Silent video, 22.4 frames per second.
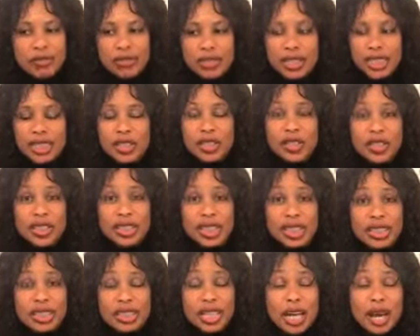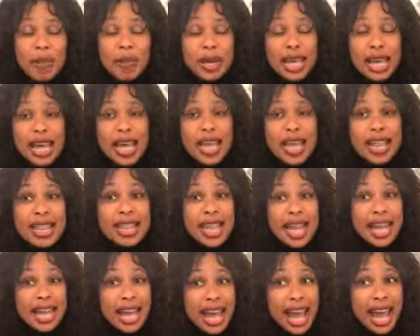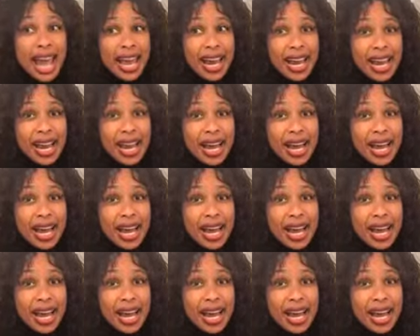signal to the stomach that, hey,